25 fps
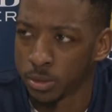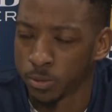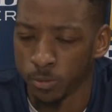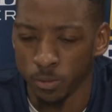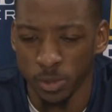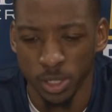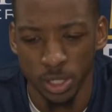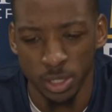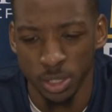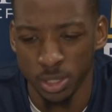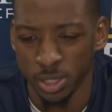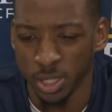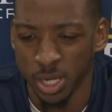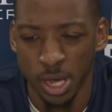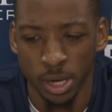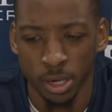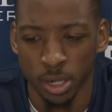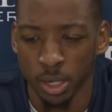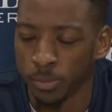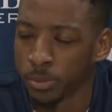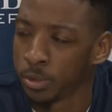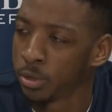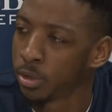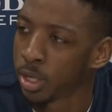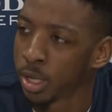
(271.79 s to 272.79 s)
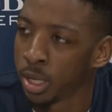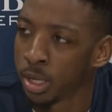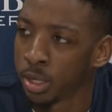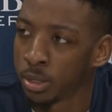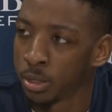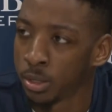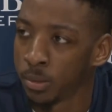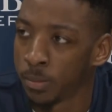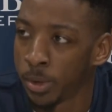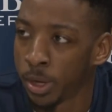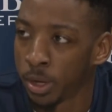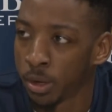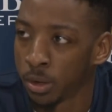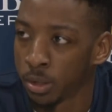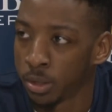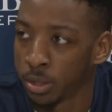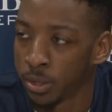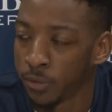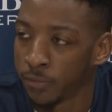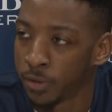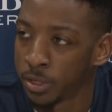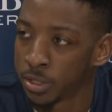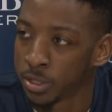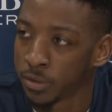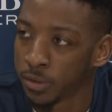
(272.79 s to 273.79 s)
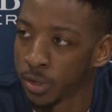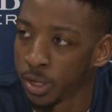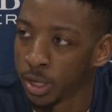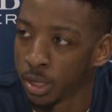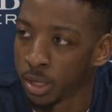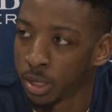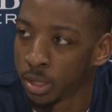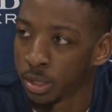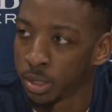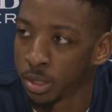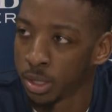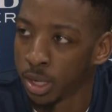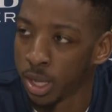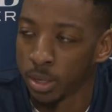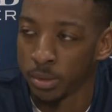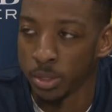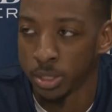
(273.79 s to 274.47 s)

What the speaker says: We got to communicate a little better on the defensive end.